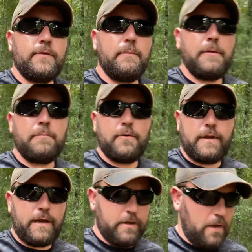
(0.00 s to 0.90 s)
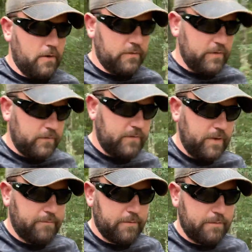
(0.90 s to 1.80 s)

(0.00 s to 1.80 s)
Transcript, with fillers: They've been pulling out yard sale stuff for the